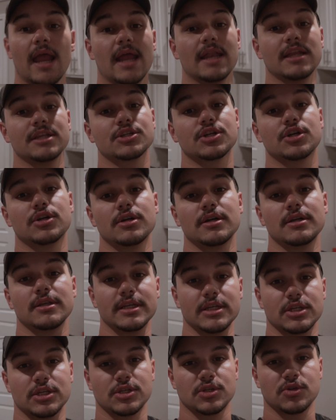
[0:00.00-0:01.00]
It is
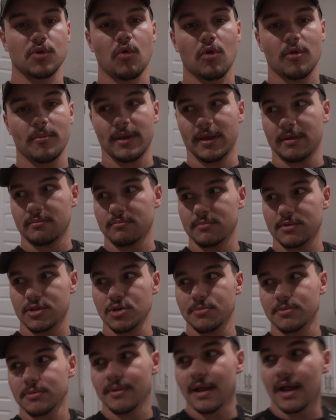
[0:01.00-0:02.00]
currently storming
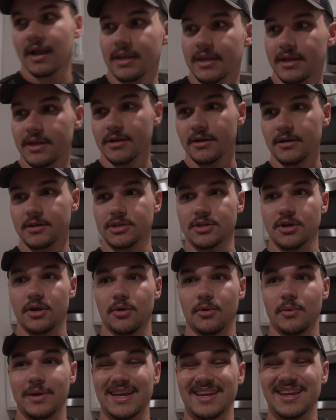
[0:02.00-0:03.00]
super bad here,
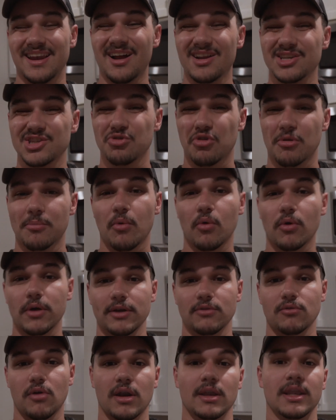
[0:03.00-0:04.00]
so we cannot do our
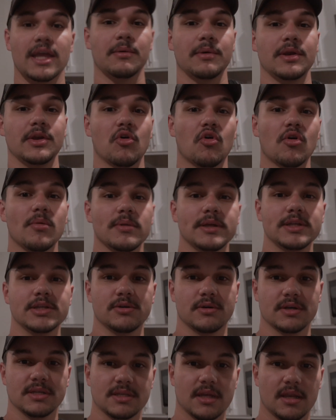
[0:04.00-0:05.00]
morning run like we normally
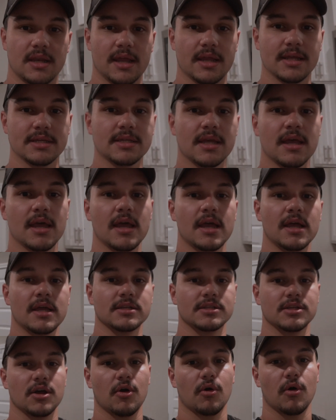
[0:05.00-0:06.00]
do on Sundays.
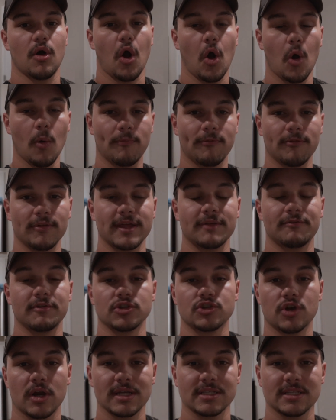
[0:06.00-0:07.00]
So hopefully if it
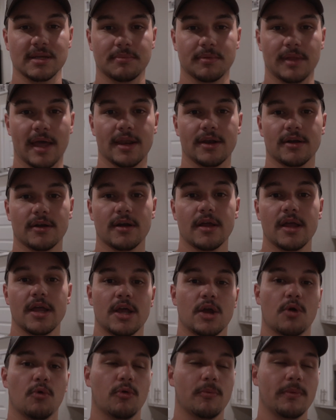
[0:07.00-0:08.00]
dries up later,
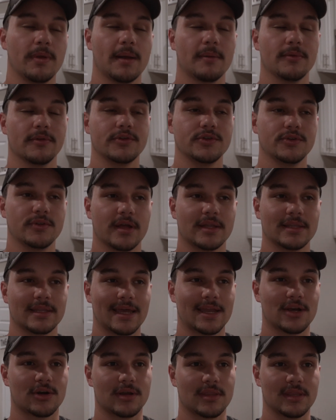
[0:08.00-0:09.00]
we'll be able to do that
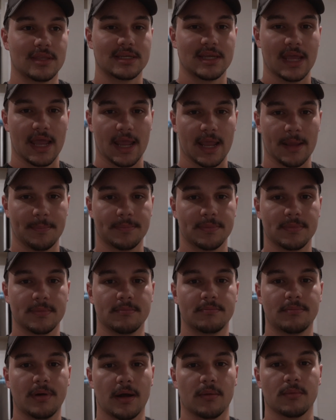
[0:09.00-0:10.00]
later in the day.
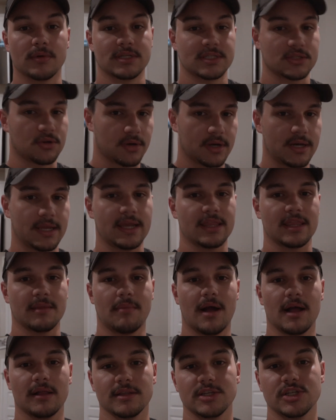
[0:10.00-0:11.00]
But we're still gonna get the
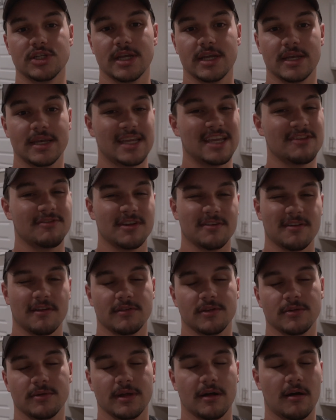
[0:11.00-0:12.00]
mileage in, even if I have
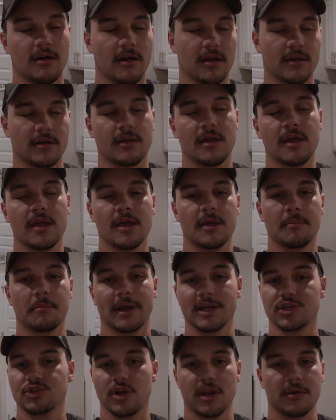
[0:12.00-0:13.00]
to do it on
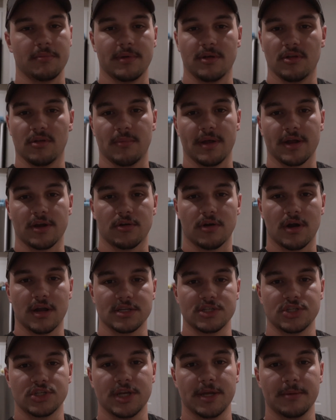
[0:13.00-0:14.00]
my treadmill in my
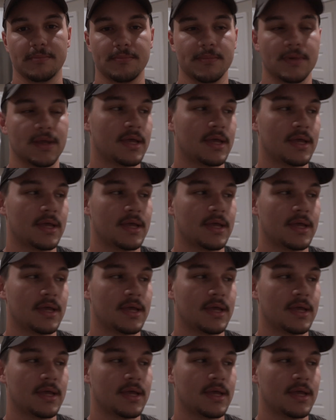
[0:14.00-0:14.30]
garage gym.